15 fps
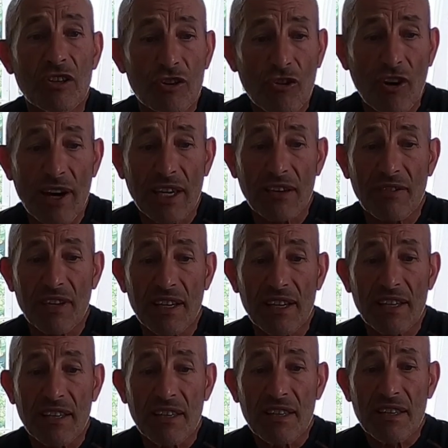drying of it.
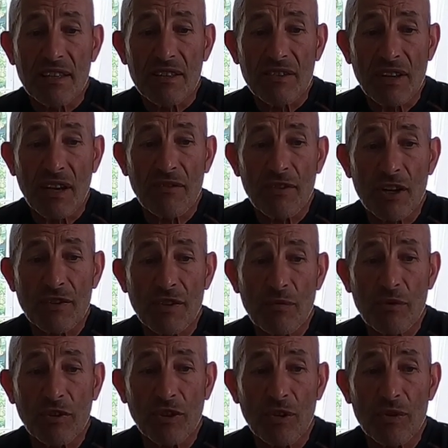So first thing
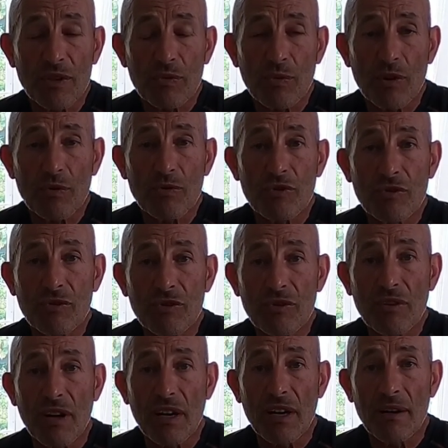we'll do is we'll
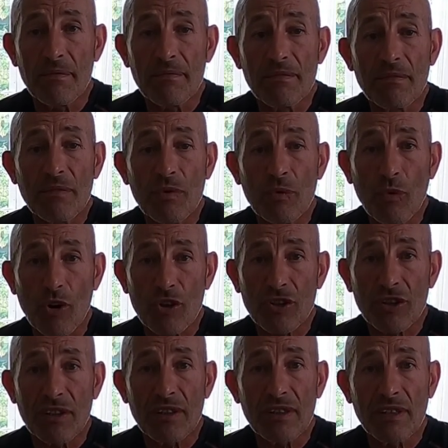
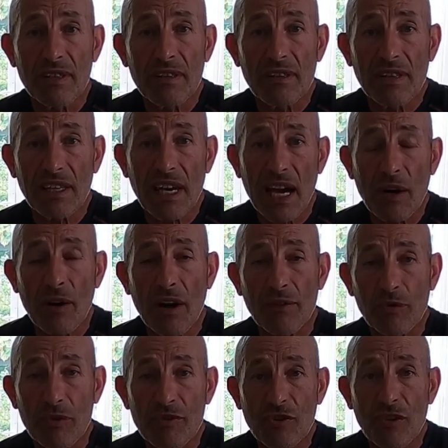wash the kale
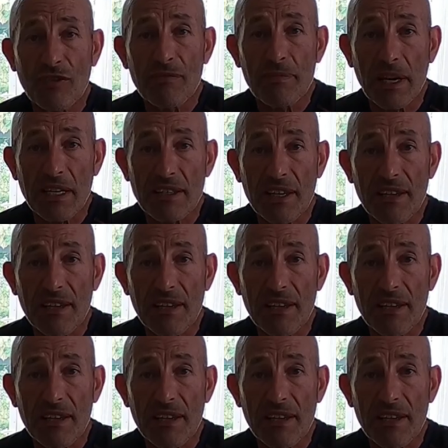after we've sort of picked